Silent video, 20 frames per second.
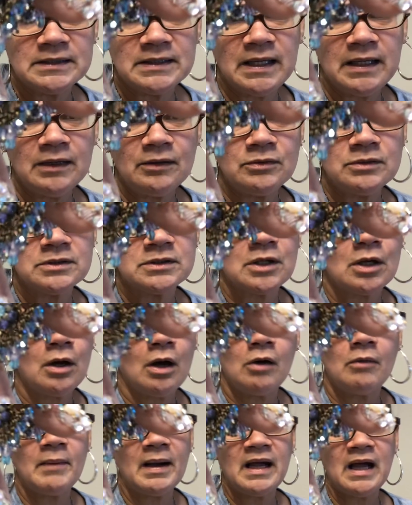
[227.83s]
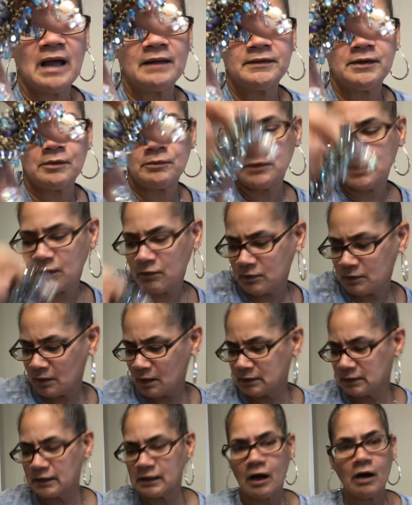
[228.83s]
nails, oh my God, they're they're
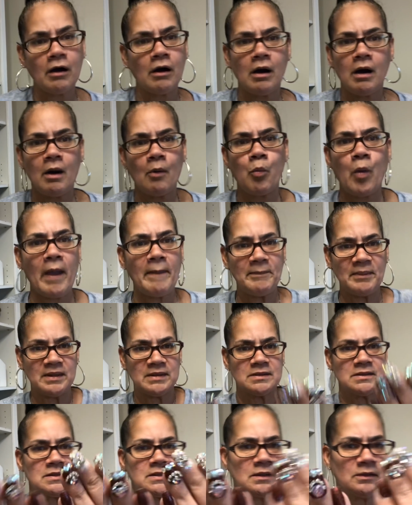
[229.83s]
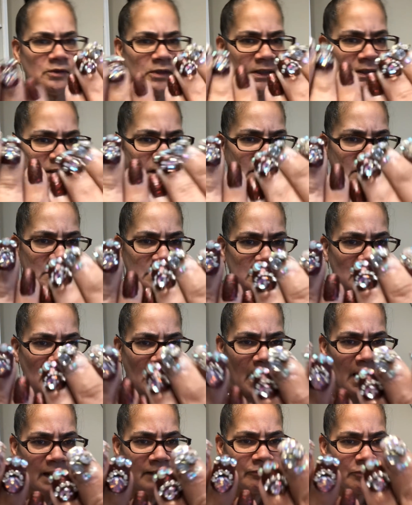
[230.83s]
uh, weapons. Look at these.
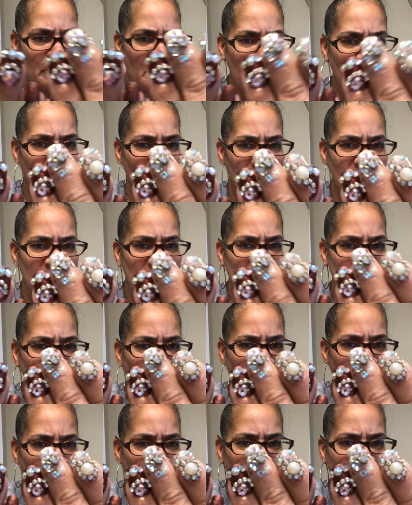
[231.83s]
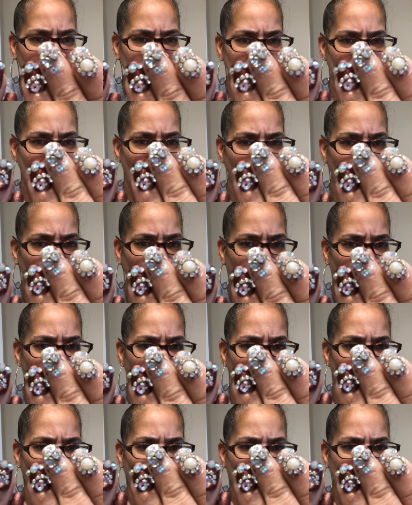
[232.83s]
Remember these when I bought these a couple
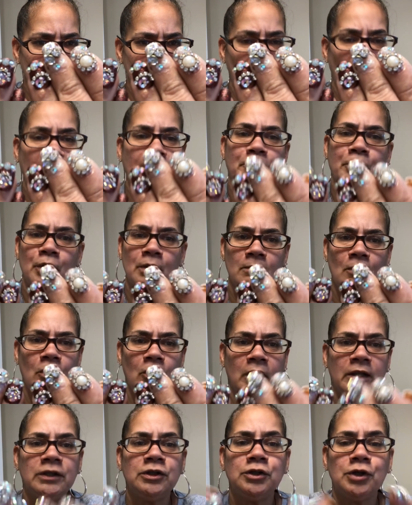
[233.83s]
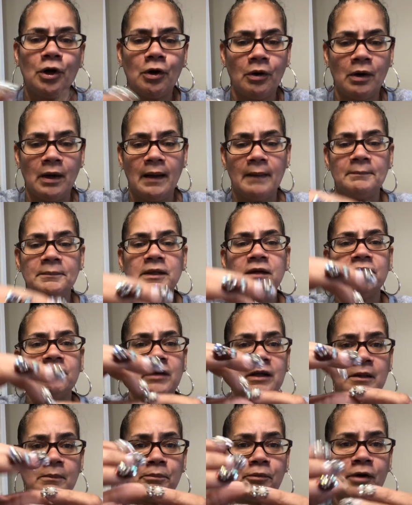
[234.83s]
uh, weeks? I put them on, y'all. I'm getting
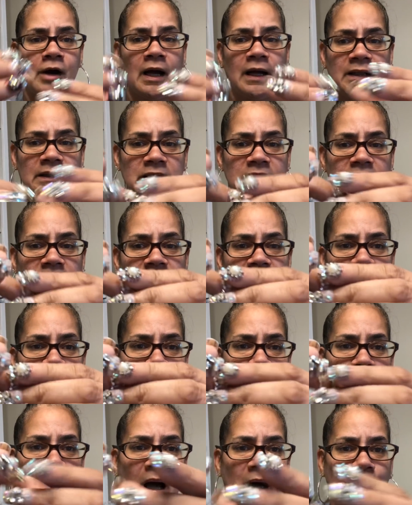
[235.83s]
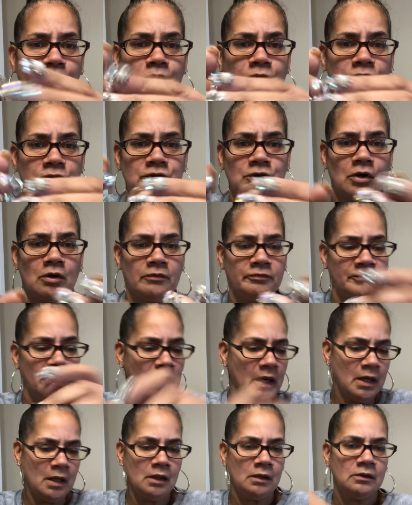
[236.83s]
ready to pry these boggles off.
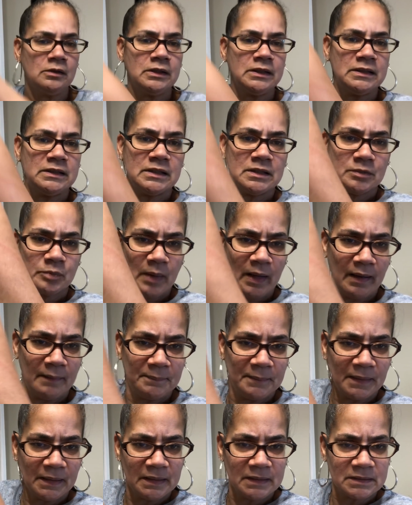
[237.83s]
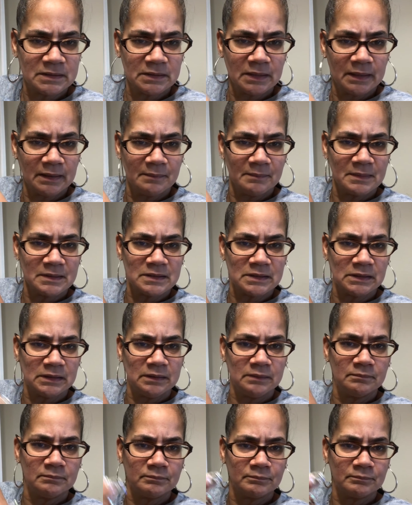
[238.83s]
Look at this. What happened last night in my sleep?